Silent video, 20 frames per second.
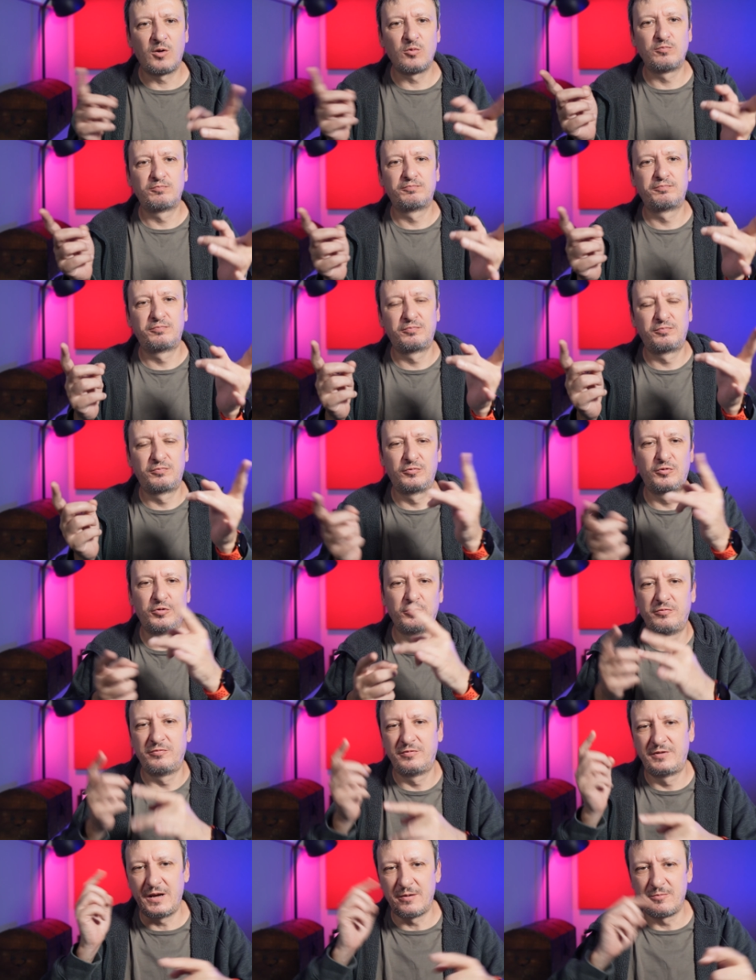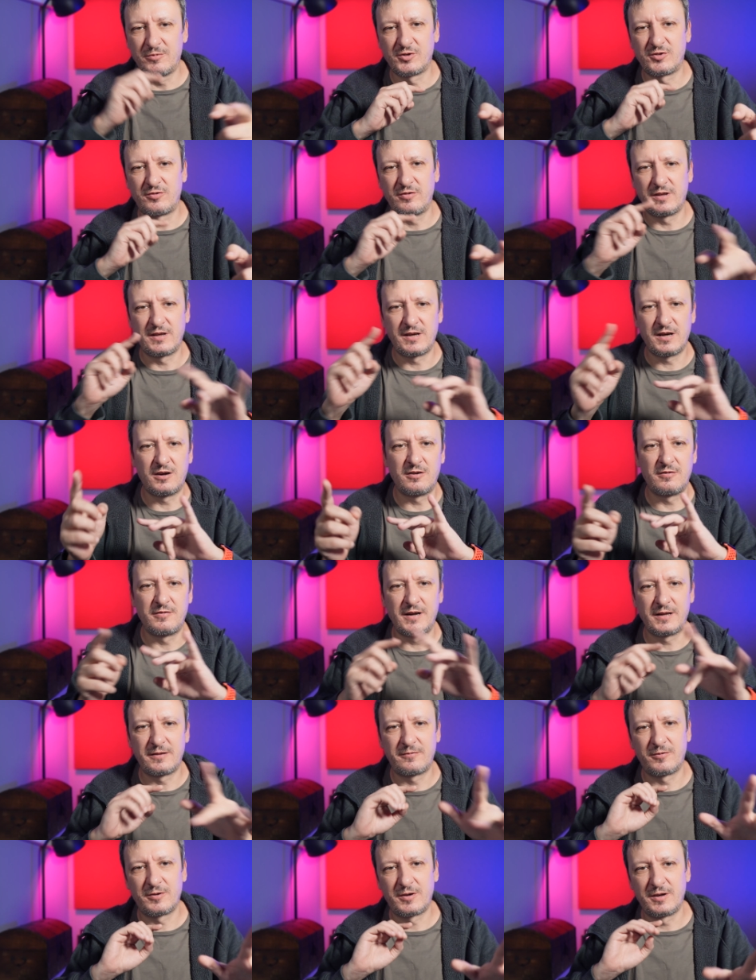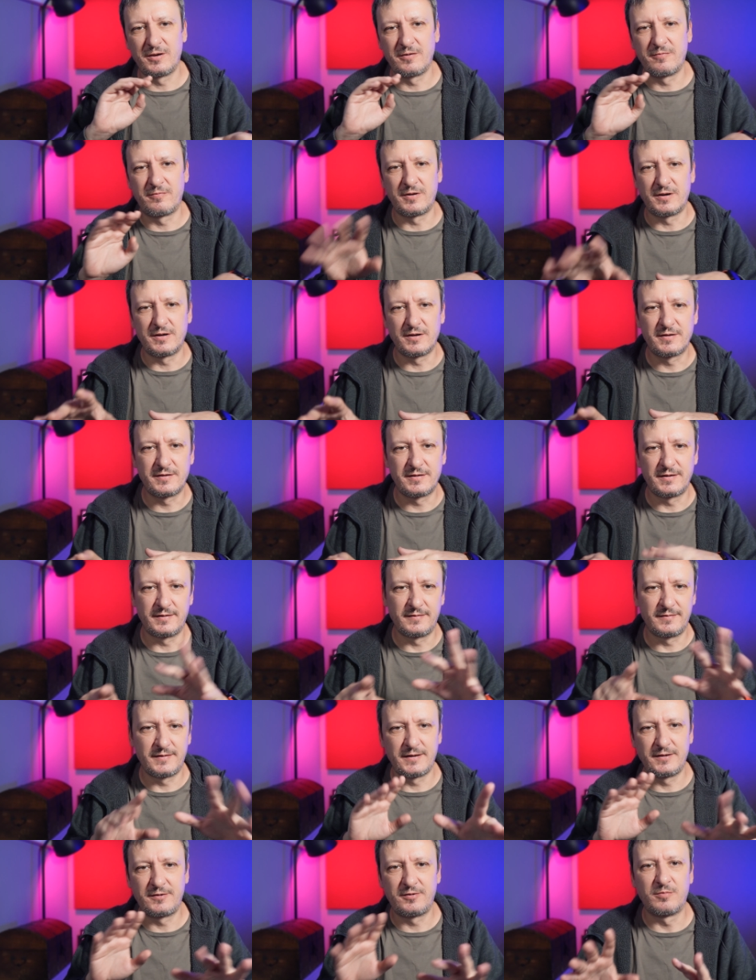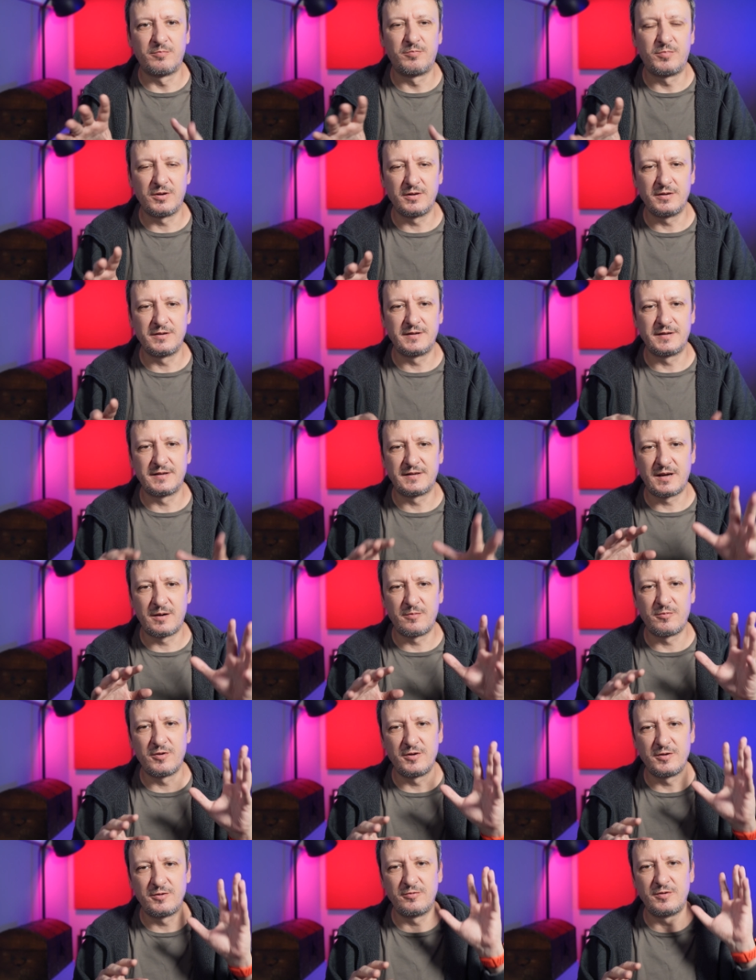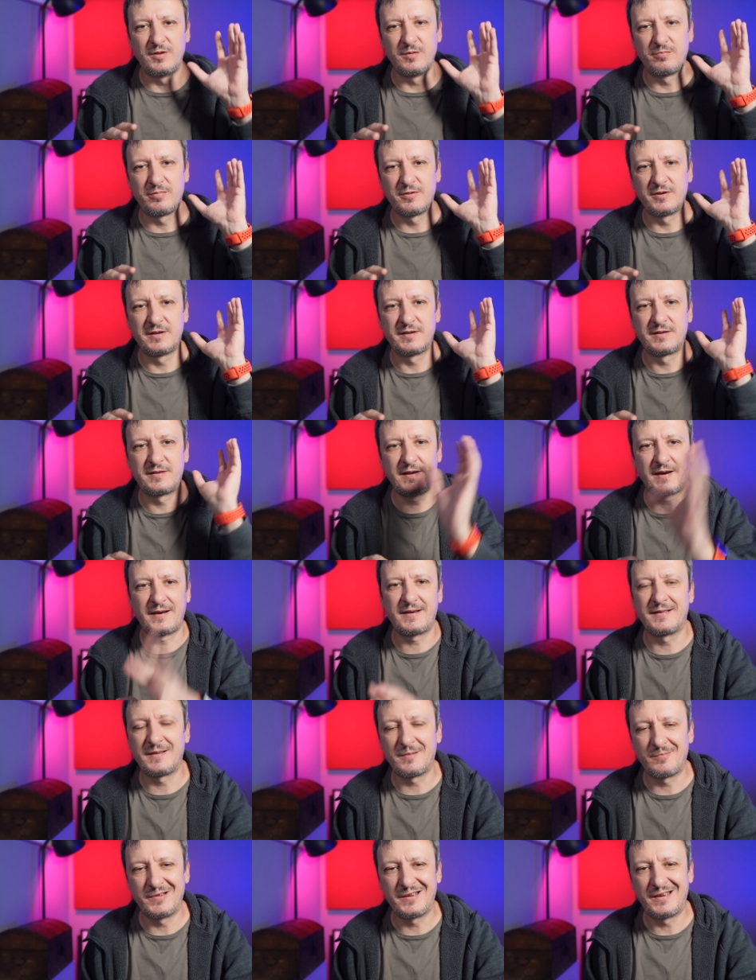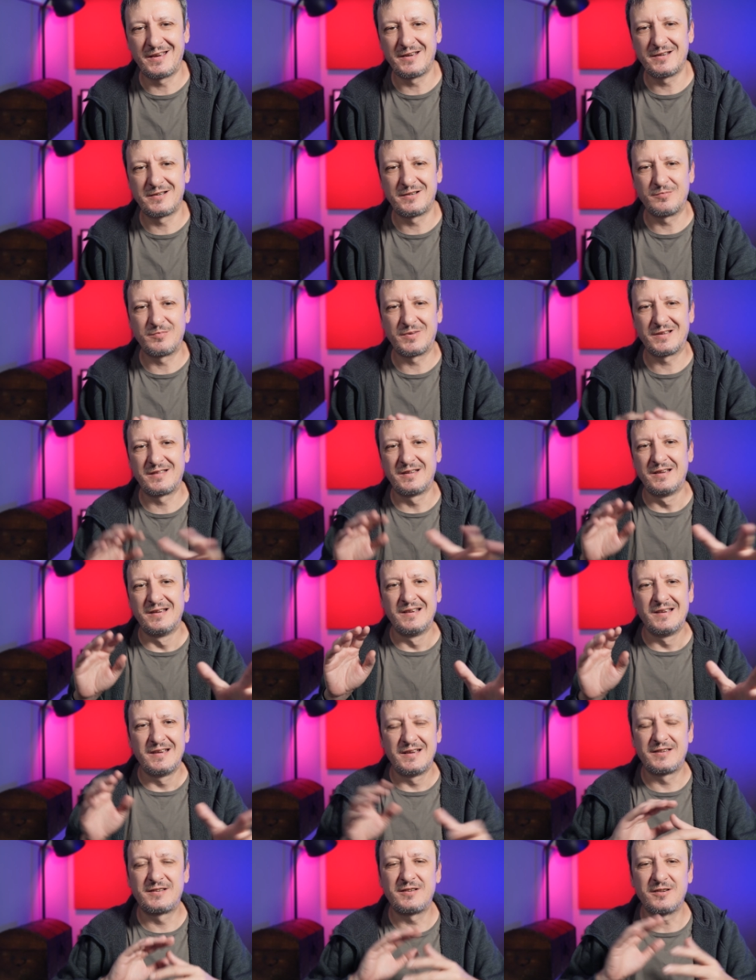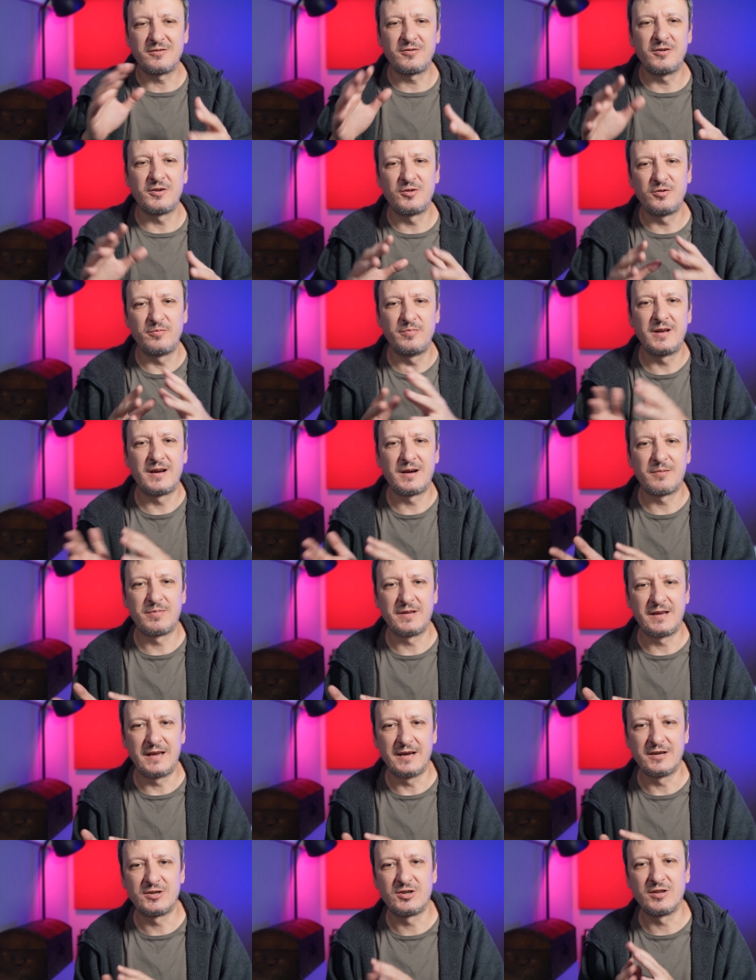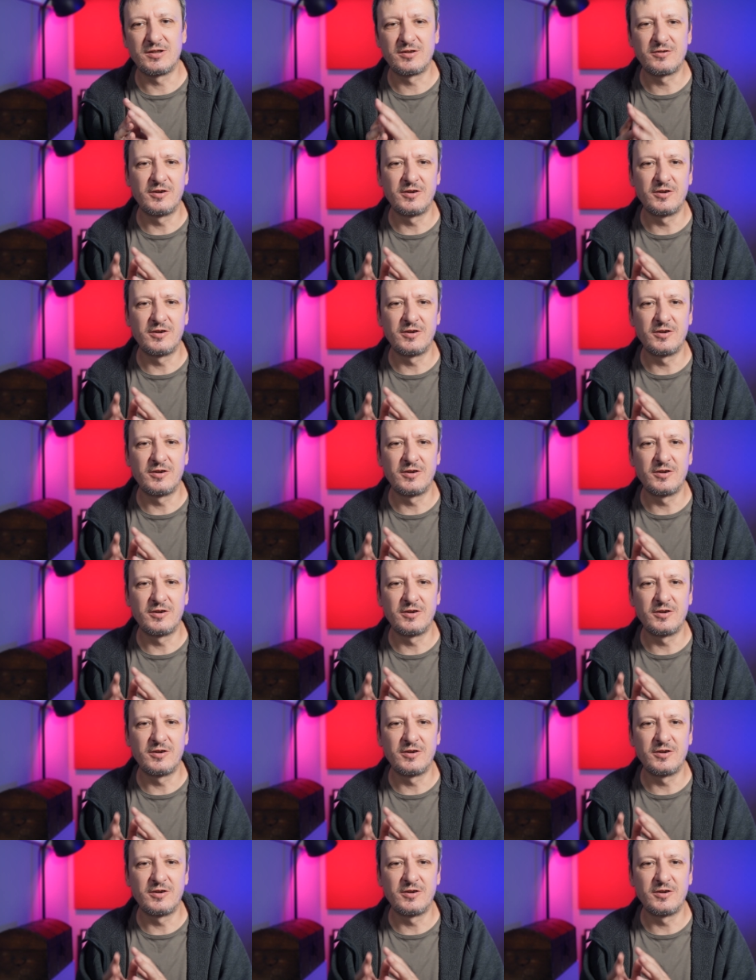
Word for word: Now, to demonstrate how networking works and later on policies, I'm going to deploy a second application, but it's not going to be an application.